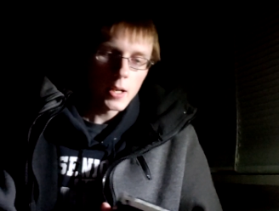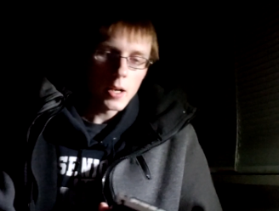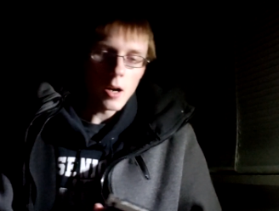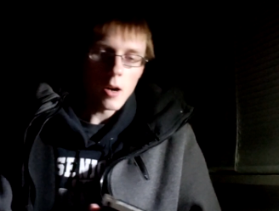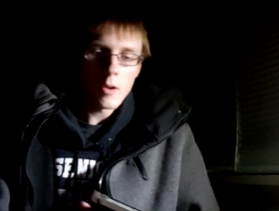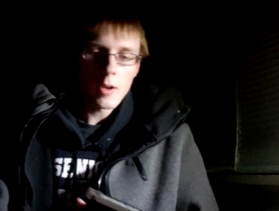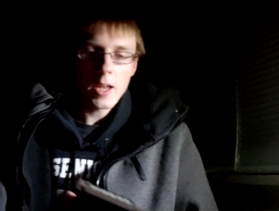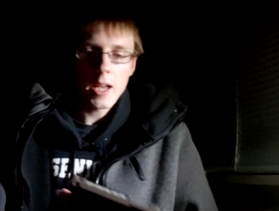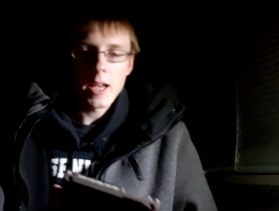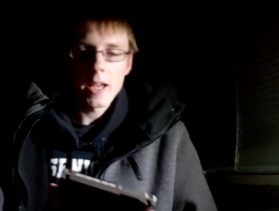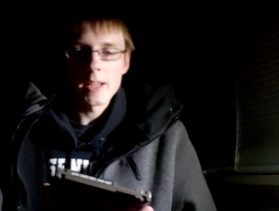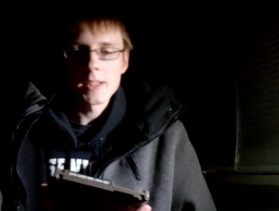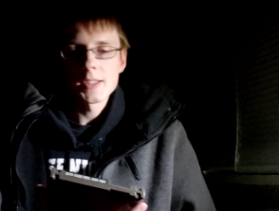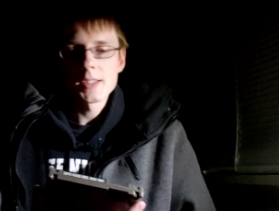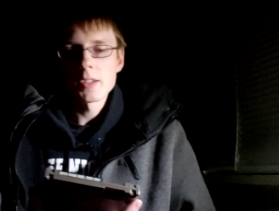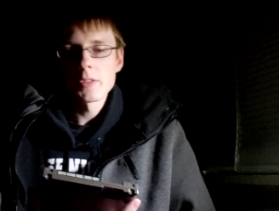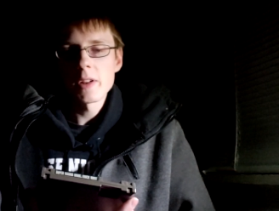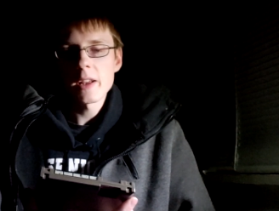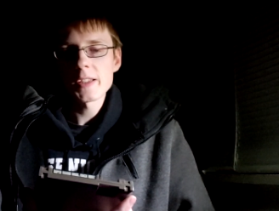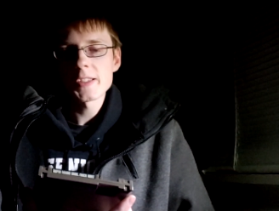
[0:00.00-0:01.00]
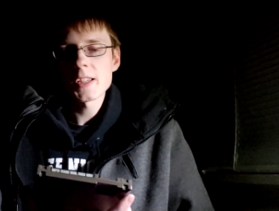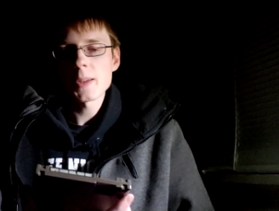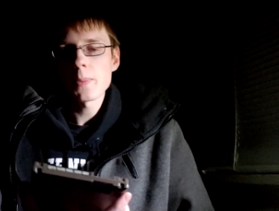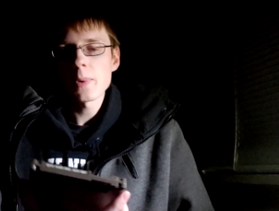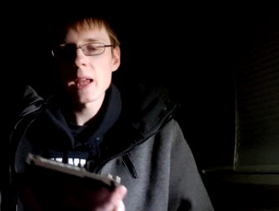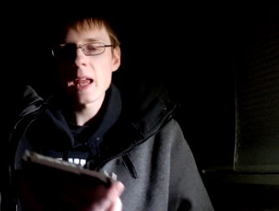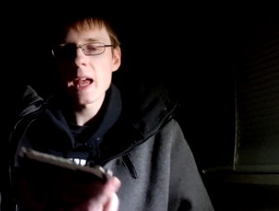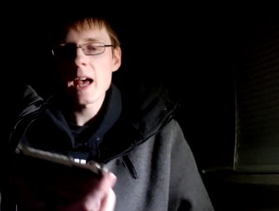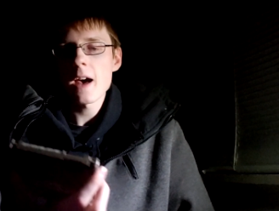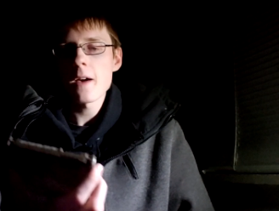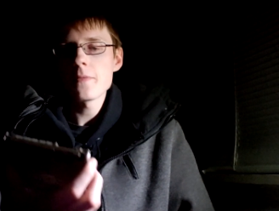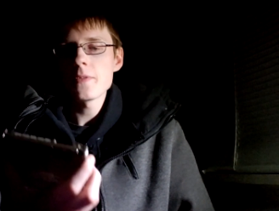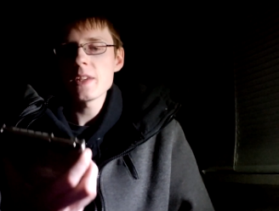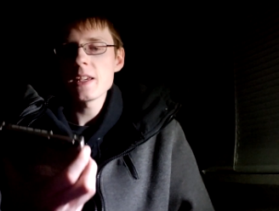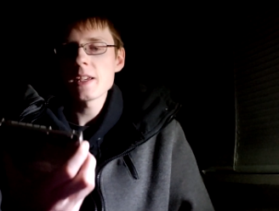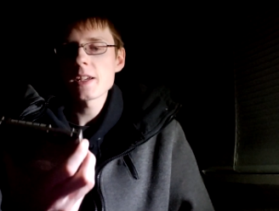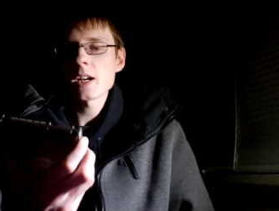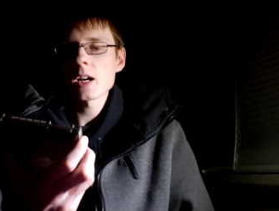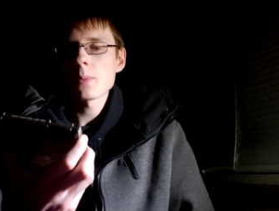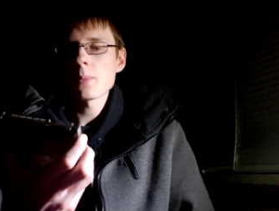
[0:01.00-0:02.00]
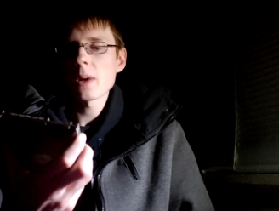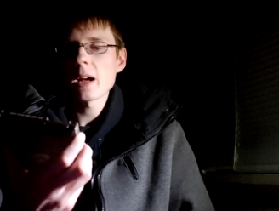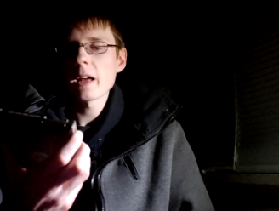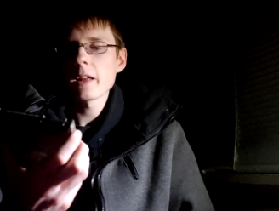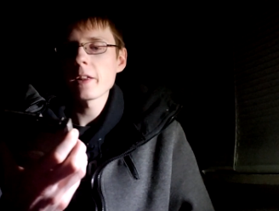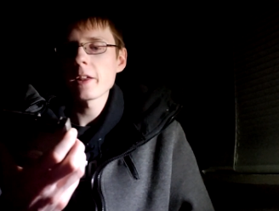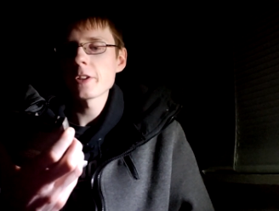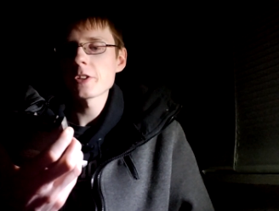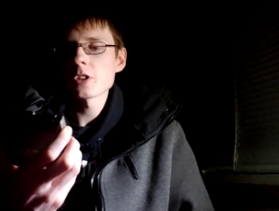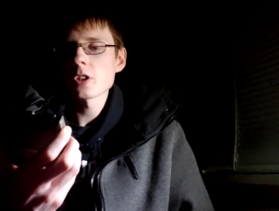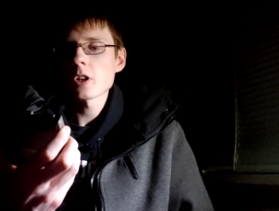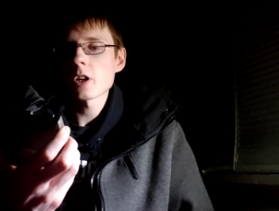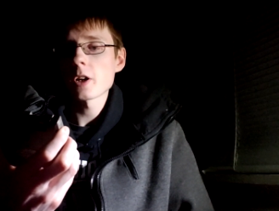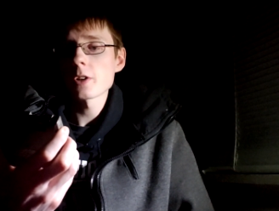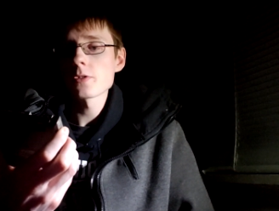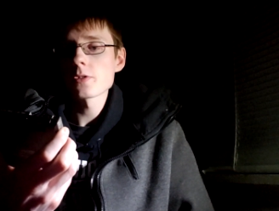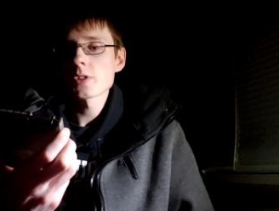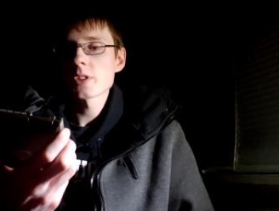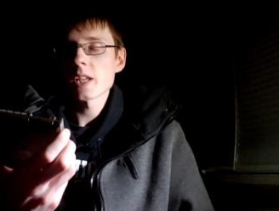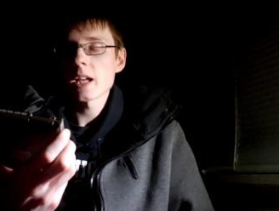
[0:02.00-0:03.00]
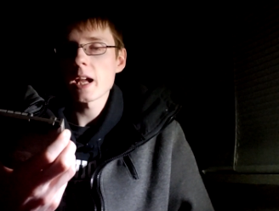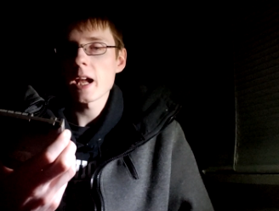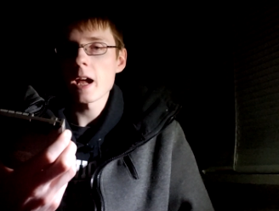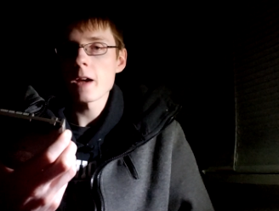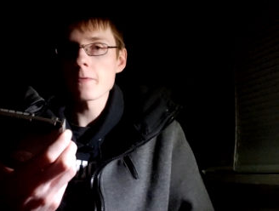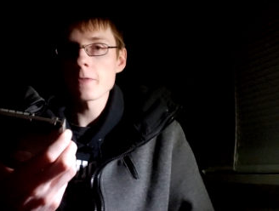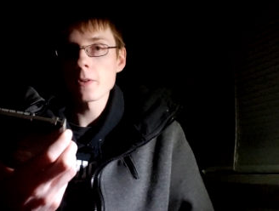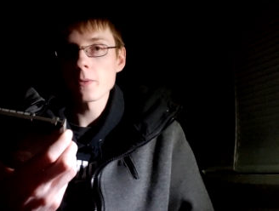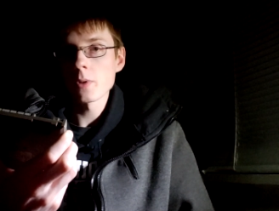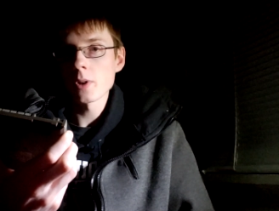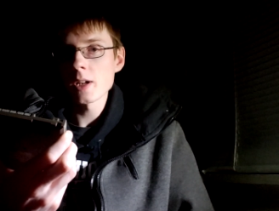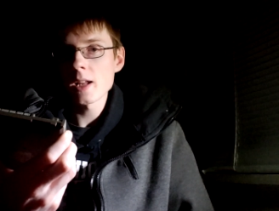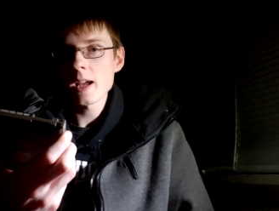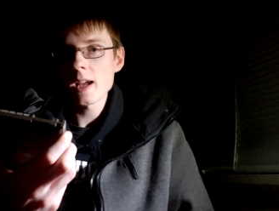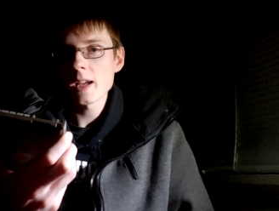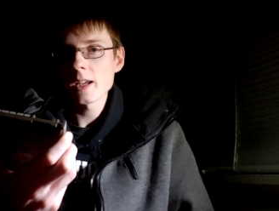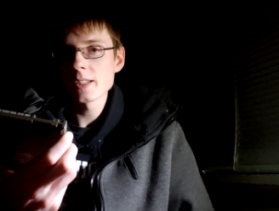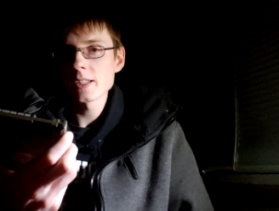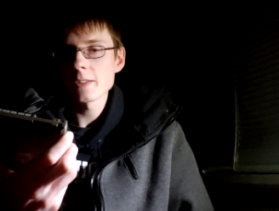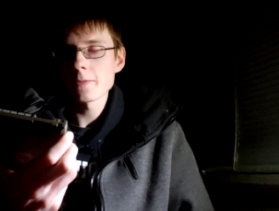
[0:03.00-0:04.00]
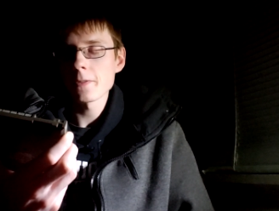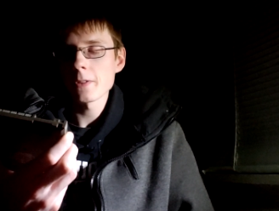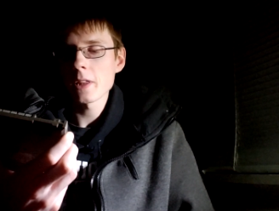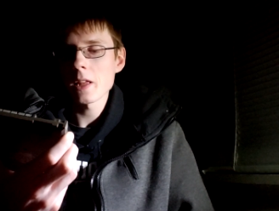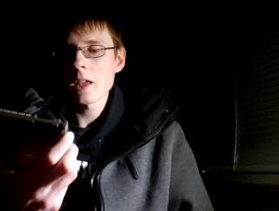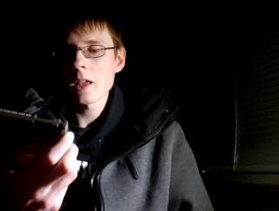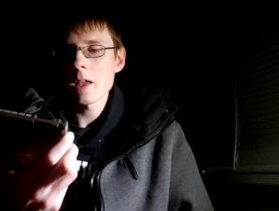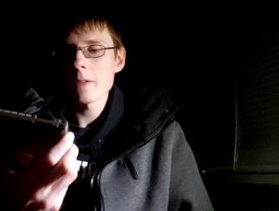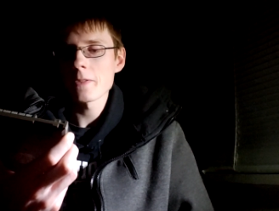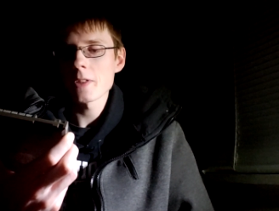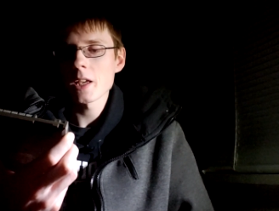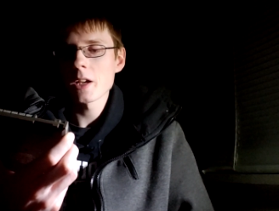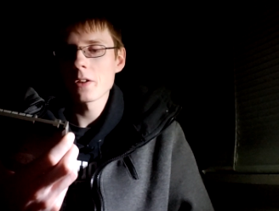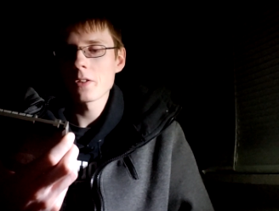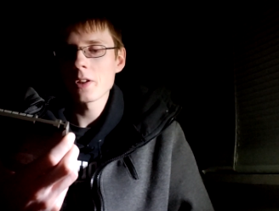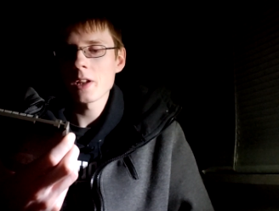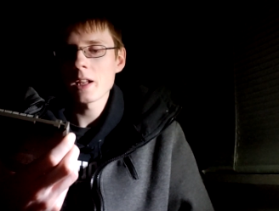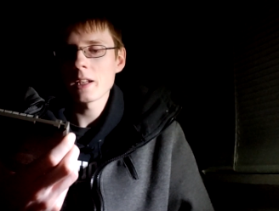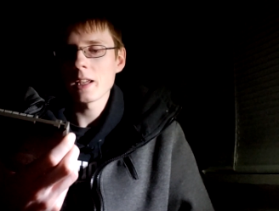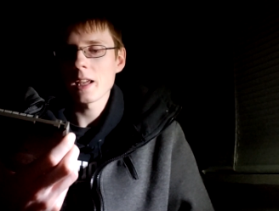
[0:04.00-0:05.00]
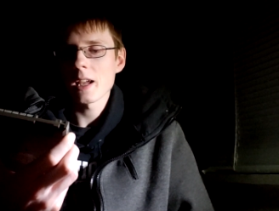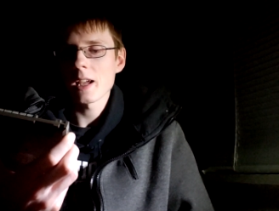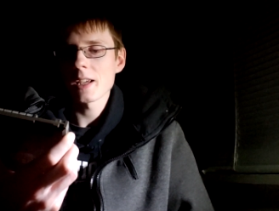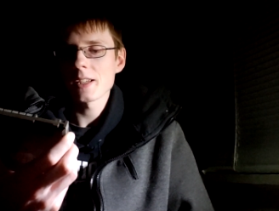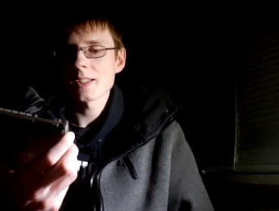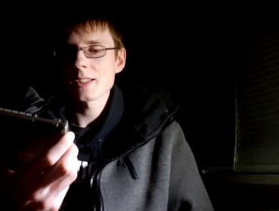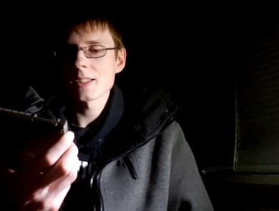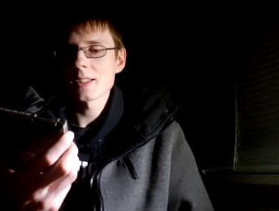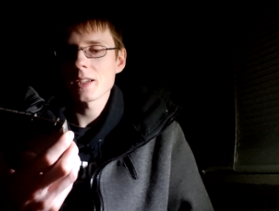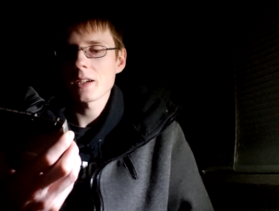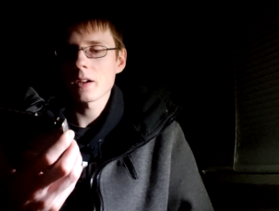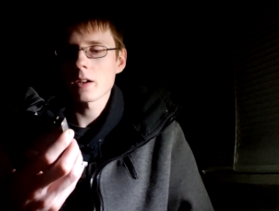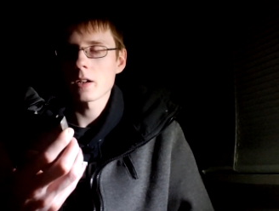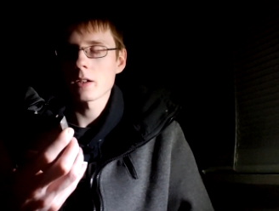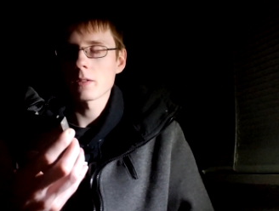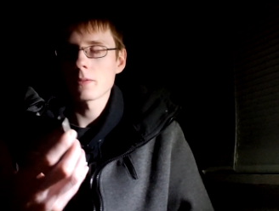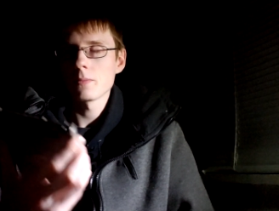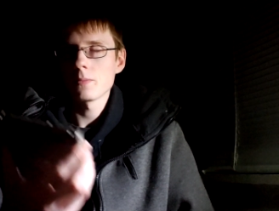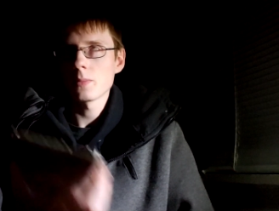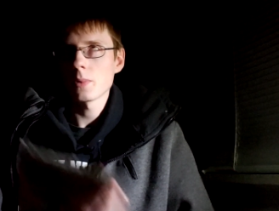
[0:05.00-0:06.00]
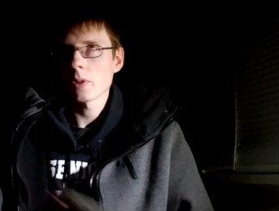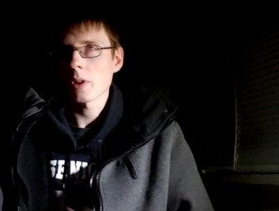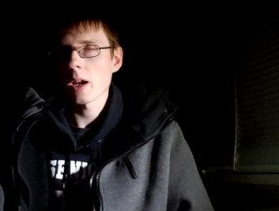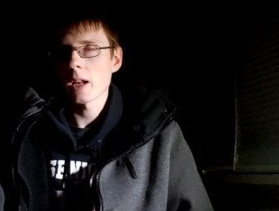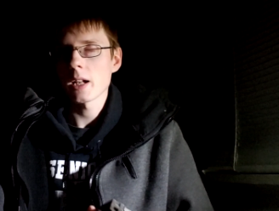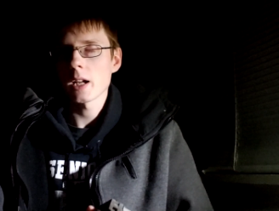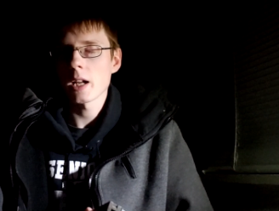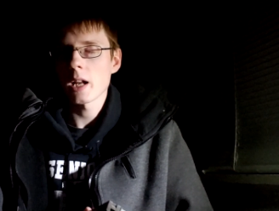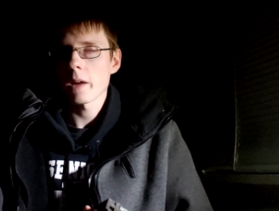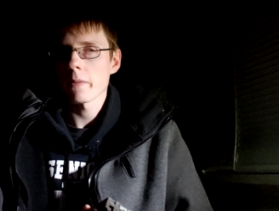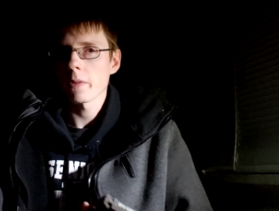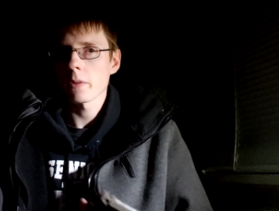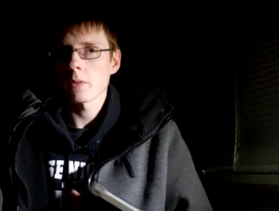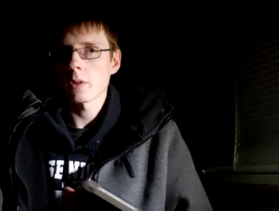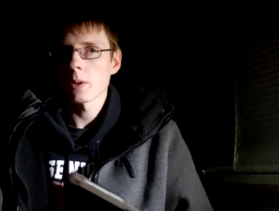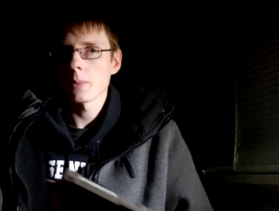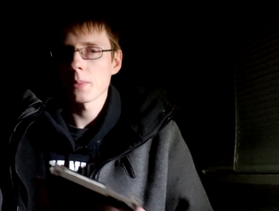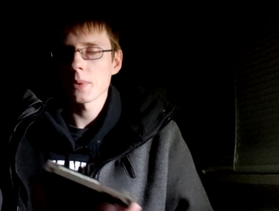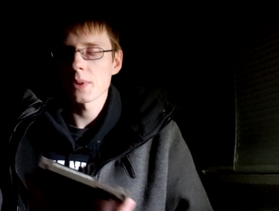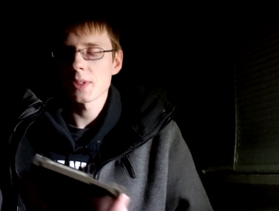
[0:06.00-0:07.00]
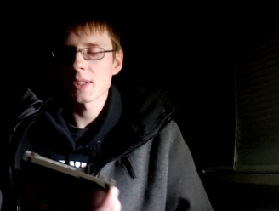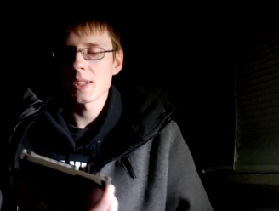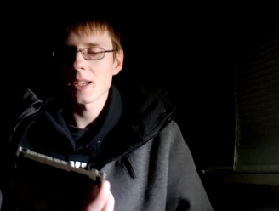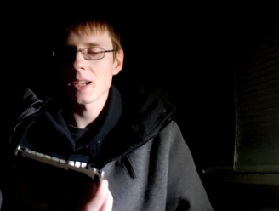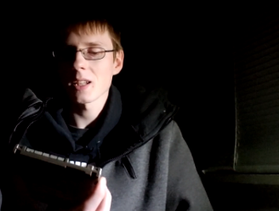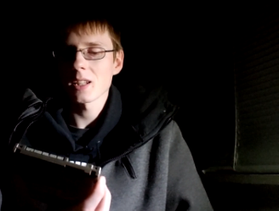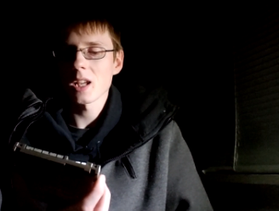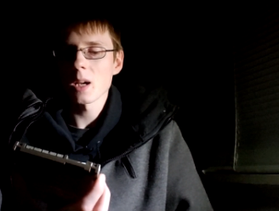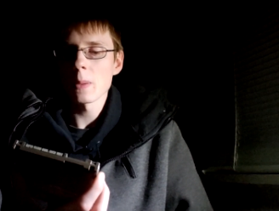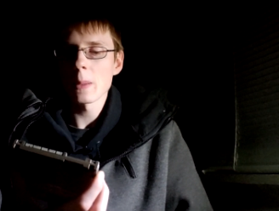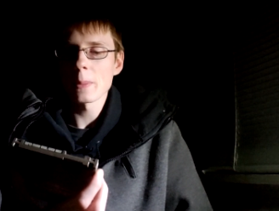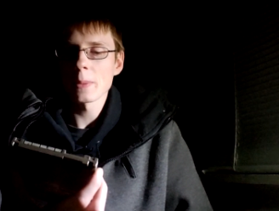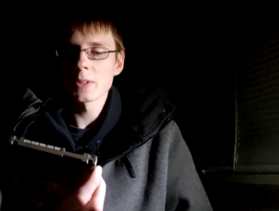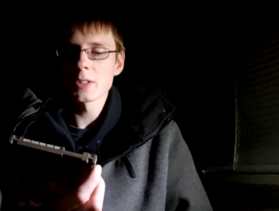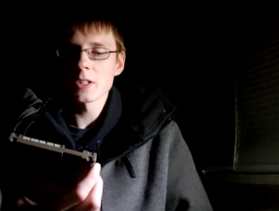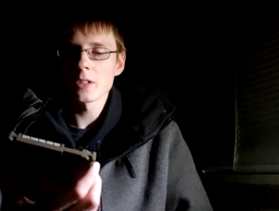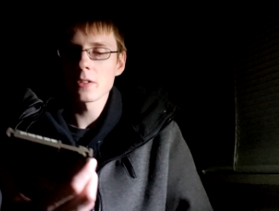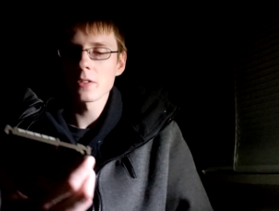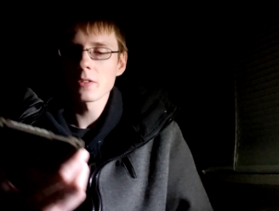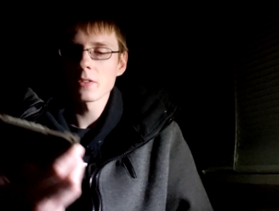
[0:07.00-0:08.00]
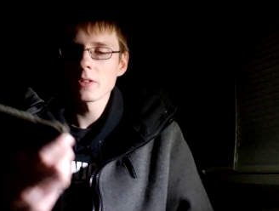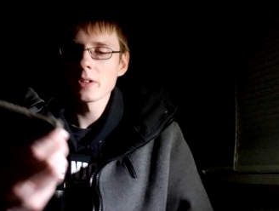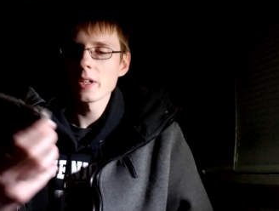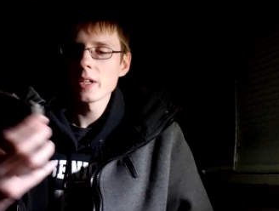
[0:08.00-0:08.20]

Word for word: Okay, so next up we have the compilation cartridge that everyone has if they, if they own NES. Or, okay, not everyone, but uh, a lot of people do.